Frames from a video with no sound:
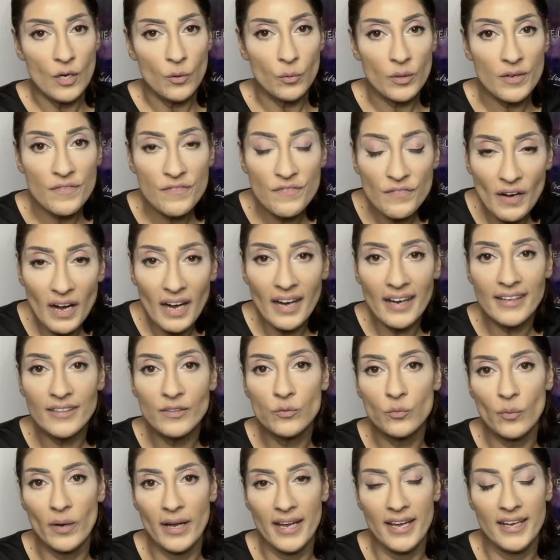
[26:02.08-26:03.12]
We
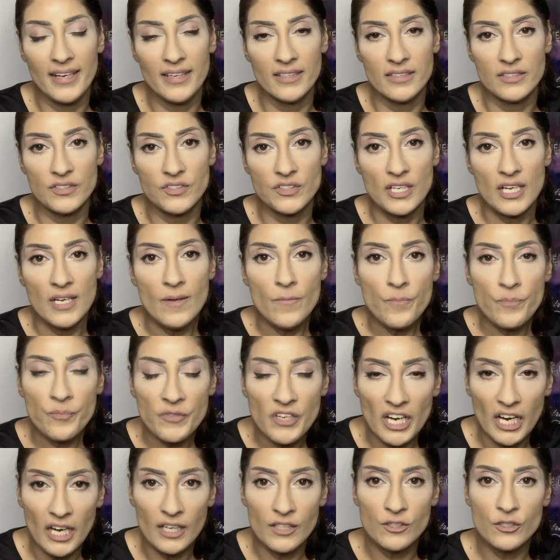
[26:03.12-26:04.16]
find ways
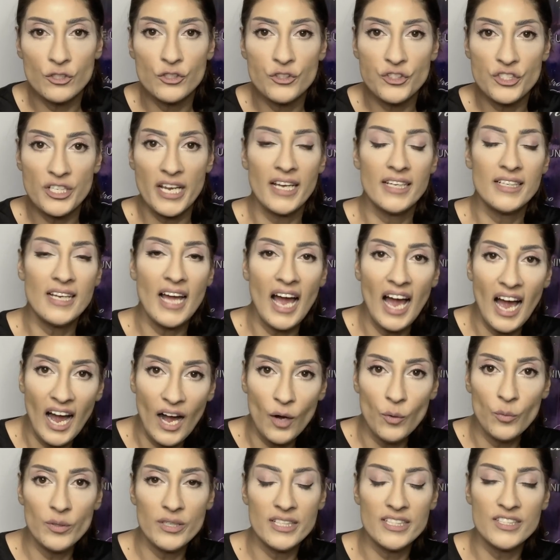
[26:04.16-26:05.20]
to understand
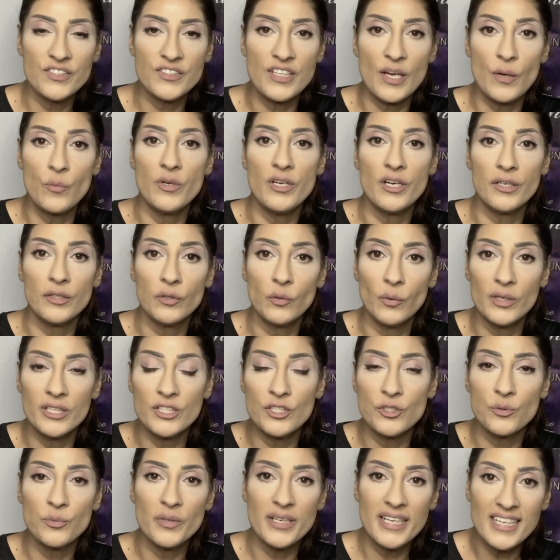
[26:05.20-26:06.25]
how it is that we are going
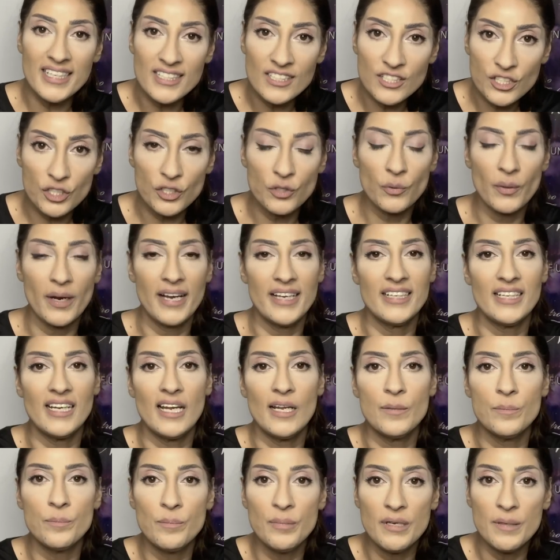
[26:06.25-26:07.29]
to integrate
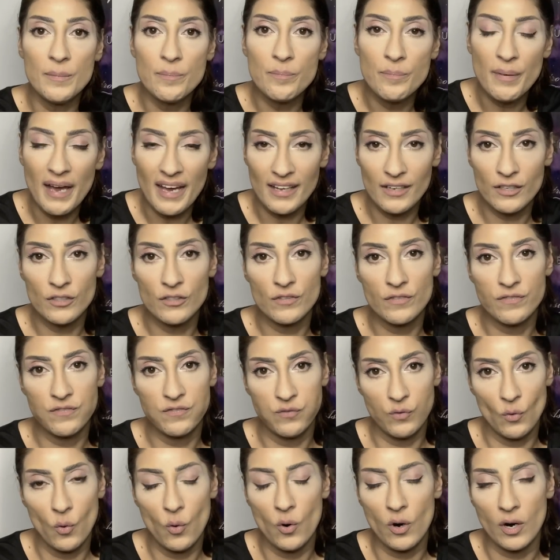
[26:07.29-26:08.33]
and be better
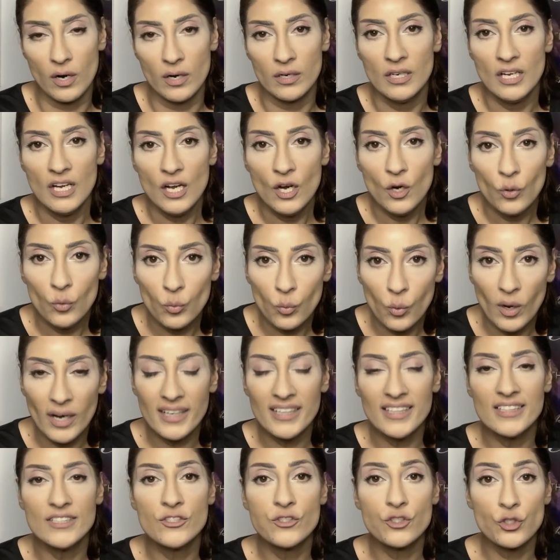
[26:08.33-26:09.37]
for
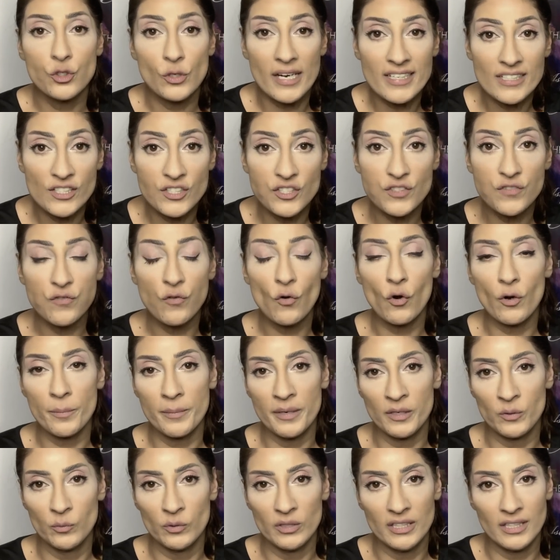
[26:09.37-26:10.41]
what is
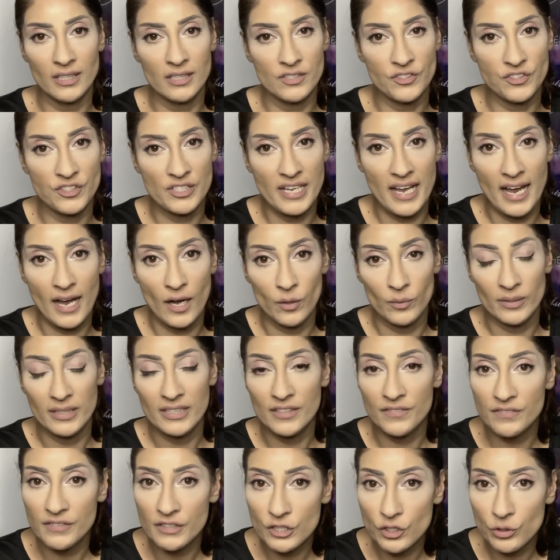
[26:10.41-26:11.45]
transforming within us now,
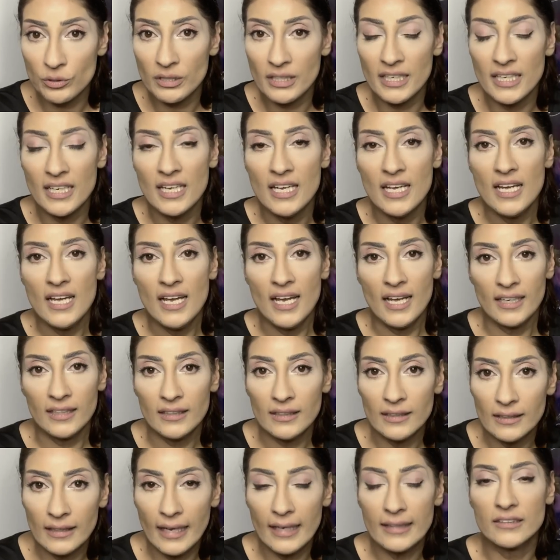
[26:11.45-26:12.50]
individually and
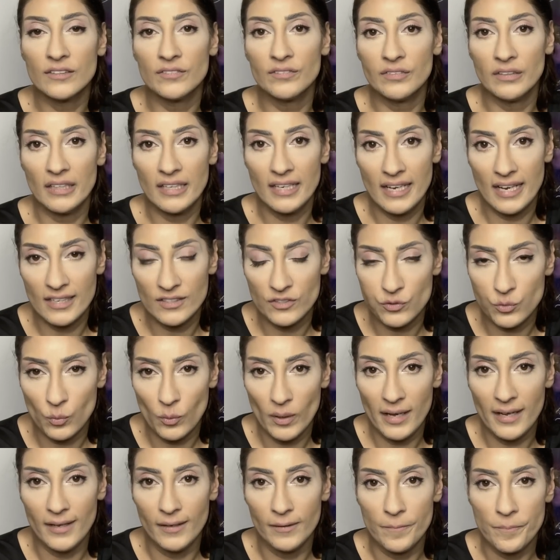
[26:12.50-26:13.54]
collectively as
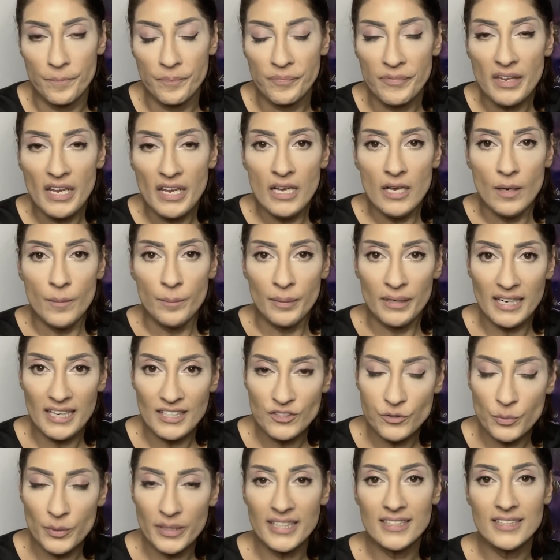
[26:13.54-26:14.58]
well. But
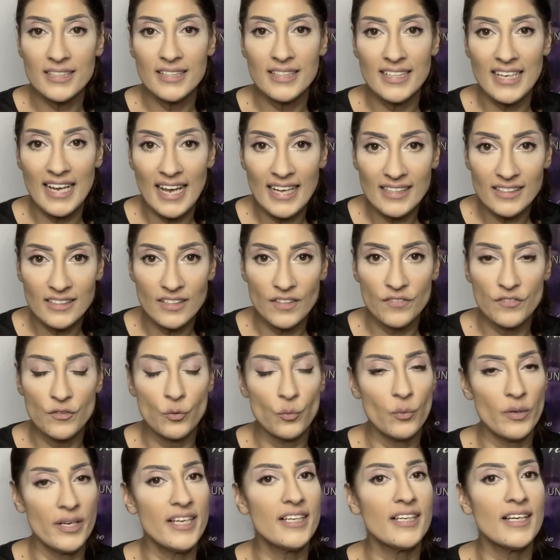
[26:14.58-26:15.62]
as we get to the end of the
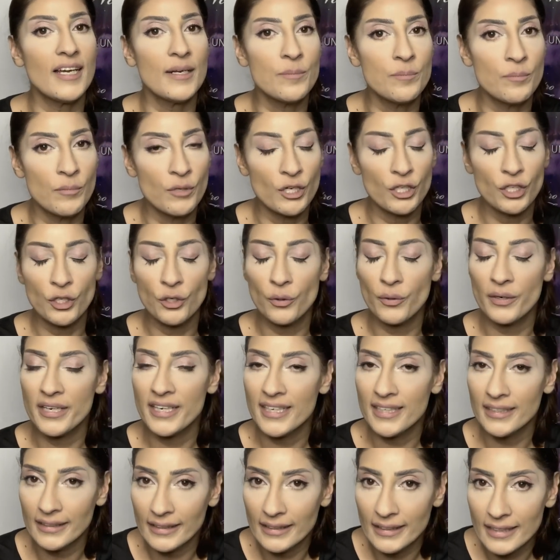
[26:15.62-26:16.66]
week and
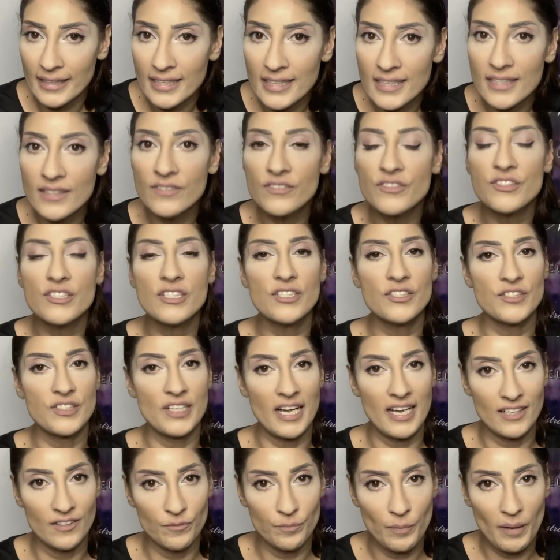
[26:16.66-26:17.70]
Mercury leaves the
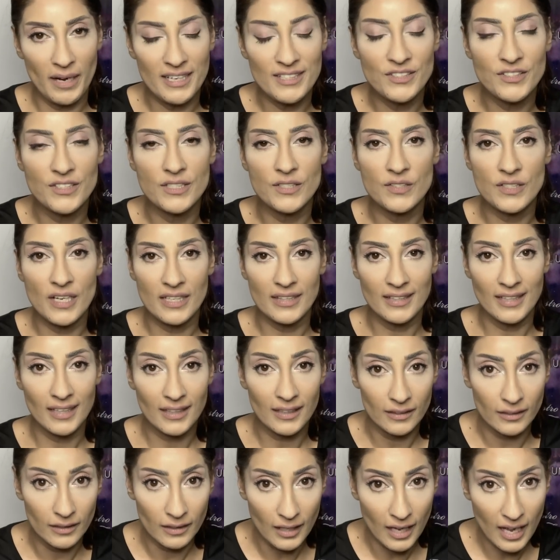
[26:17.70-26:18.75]
sign of Pisces, I think a
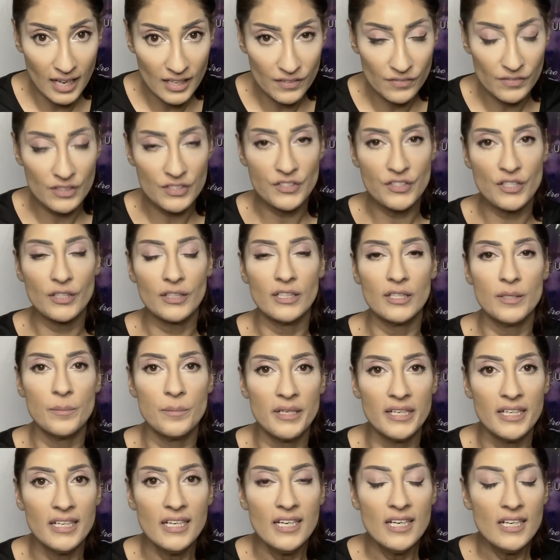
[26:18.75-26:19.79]
lot of us are going to
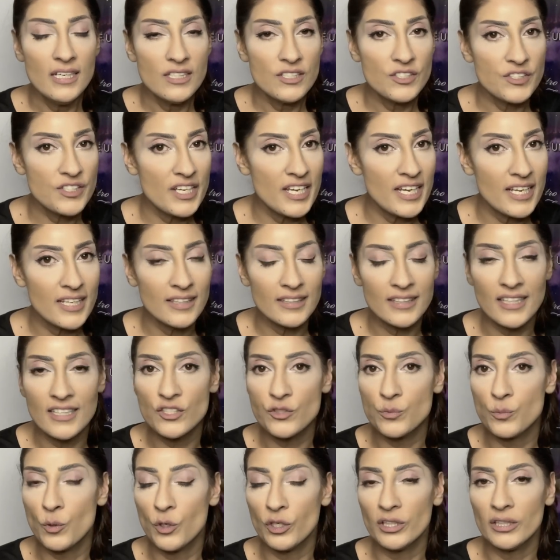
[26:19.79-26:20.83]
be seeing
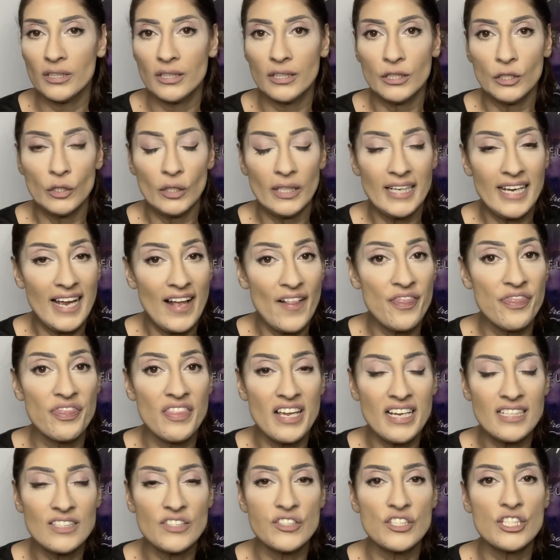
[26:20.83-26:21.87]
things more clearly and
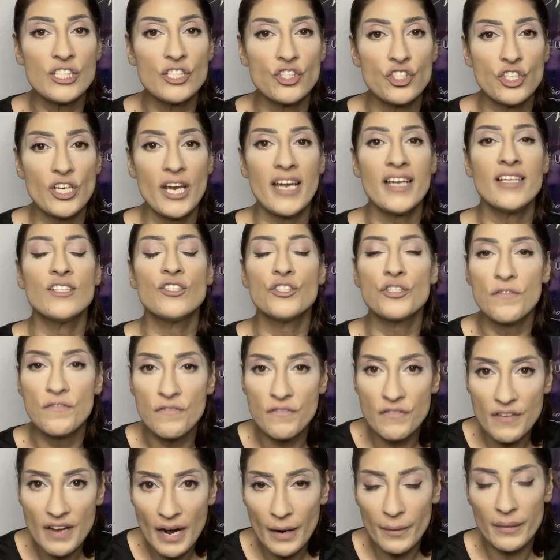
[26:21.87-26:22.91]
things could change
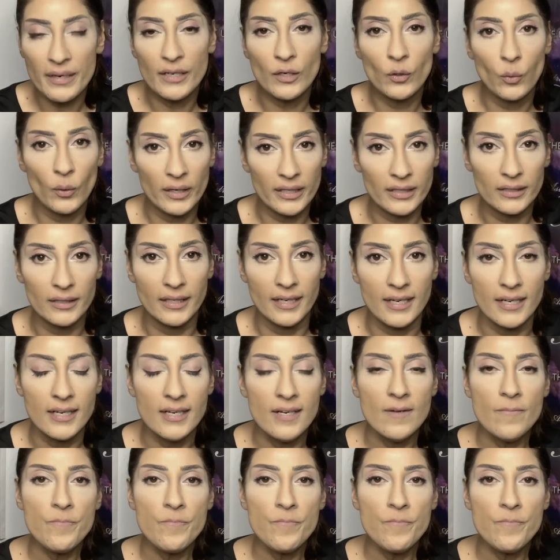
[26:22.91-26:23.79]
very quickly.